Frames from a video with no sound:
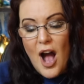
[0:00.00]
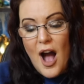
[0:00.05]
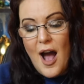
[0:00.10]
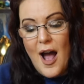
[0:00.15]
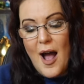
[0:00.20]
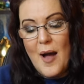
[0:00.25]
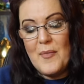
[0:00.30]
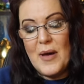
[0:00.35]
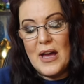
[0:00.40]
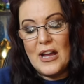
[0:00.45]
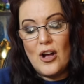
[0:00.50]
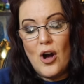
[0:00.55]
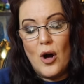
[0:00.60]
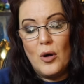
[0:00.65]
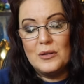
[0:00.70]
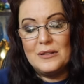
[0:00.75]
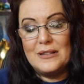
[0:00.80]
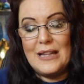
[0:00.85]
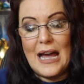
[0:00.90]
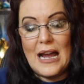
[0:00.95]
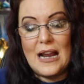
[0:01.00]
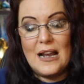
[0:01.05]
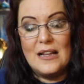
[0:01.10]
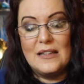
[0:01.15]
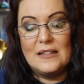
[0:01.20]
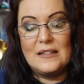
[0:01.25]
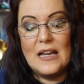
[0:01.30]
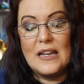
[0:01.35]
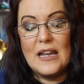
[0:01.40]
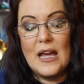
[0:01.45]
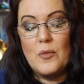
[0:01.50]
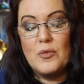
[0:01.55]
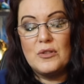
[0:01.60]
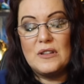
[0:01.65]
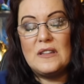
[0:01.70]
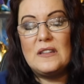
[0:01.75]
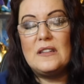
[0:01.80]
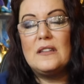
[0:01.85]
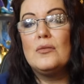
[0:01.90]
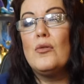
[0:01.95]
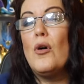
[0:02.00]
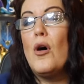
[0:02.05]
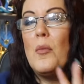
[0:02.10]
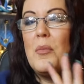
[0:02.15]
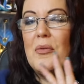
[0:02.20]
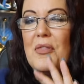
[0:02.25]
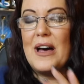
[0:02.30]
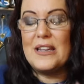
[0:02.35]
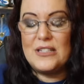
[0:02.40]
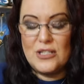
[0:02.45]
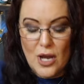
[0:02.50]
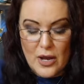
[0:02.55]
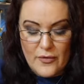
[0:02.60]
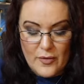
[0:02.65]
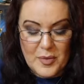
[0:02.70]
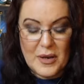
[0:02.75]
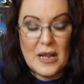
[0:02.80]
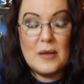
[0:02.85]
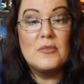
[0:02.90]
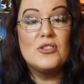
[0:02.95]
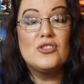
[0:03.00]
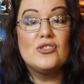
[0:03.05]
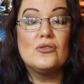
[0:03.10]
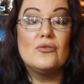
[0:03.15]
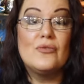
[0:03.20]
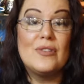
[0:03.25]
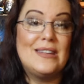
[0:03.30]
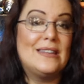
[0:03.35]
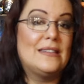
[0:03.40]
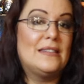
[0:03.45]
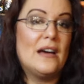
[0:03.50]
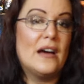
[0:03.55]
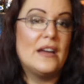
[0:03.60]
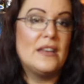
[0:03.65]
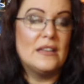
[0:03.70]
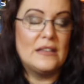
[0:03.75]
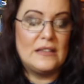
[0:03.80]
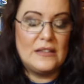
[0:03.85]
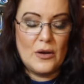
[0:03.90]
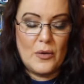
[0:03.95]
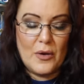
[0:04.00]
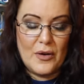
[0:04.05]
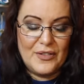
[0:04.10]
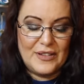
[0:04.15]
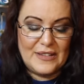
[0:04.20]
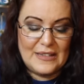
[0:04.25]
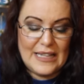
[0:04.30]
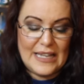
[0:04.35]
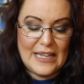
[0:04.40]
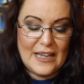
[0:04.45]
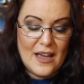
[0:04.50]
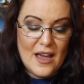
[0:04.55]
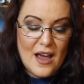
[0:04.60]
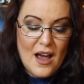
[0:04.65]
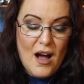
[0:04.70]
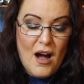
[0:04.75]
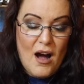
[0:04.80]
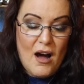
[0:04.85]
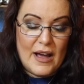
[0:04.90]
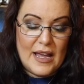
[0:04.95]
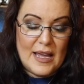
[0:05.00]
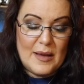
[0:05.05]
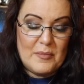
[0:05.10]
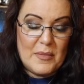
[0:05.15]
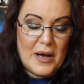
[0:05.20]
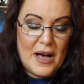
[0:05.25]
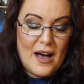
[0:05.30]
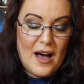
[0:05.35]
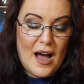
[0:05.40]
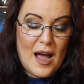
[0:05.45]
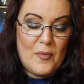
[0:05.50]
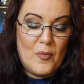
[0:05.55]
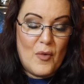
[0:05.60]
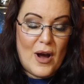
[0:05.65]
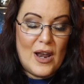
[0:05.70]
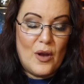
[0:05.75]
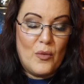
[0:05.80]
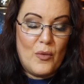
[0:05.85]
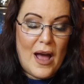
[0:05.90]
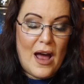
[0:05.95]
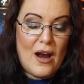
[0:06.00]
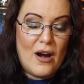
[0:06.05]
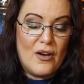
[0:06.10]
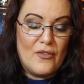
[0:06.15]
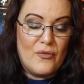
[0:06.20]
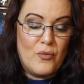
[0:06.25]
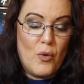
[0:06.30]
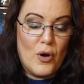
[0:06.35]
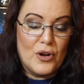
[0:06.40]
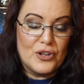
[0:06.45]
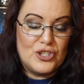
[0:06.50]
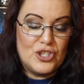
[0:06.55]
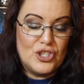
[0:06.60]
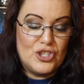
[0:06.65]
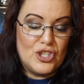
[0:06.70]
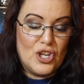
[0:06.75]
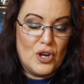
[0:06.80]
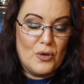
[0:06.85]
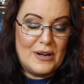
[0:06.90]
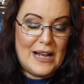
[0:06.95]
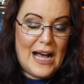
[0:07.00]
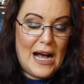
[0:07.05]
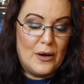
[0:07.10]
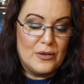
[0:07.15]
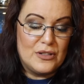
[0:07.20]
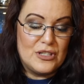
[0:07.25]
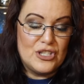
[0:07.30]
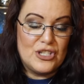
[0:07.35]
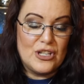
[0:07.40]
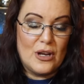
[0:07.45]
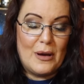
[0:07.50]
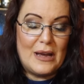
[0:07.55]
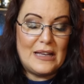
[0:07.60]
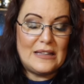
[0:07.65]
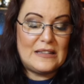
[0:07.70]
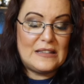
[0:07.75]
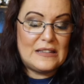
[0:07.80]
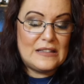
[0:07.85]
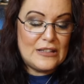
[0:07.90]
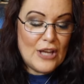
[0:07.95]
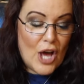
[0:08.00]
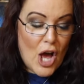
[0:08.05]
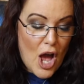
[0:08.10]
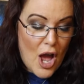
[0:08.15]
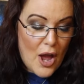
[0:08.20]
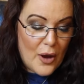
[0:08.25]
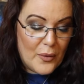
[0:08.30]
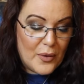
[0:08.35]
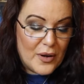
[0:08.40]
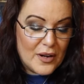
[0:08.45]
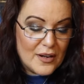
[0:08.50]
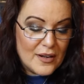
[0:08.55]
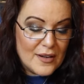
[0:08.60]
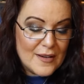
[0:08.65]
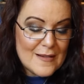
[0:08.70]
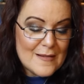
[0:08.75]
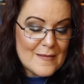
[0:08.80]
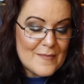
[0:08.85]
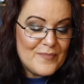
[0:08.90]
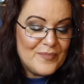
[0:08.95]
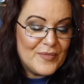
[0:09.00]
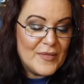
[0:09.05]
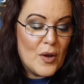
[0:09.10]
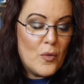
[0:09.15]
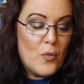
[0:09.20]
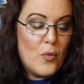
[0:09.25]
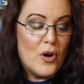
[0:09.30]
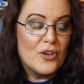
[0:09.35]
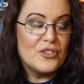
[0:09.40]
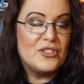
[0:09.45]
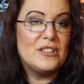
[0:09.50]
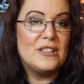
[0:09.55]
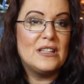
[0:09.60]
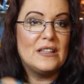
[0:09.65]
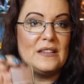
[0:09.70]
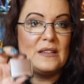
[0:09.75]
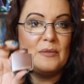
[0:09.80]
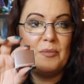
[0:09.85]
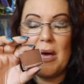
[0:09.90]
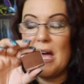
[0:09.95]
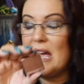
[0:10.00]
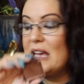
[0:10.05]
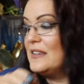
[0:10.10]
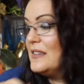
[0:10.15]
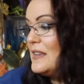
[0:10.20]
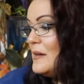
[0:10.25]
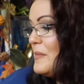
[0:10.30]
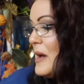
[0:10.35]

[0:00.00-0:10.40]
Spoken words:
A gold necklace, and I would swap that over. But I'm a jewellery designer, so obviously I'm well aware of what to do and how to do it. So watch this space.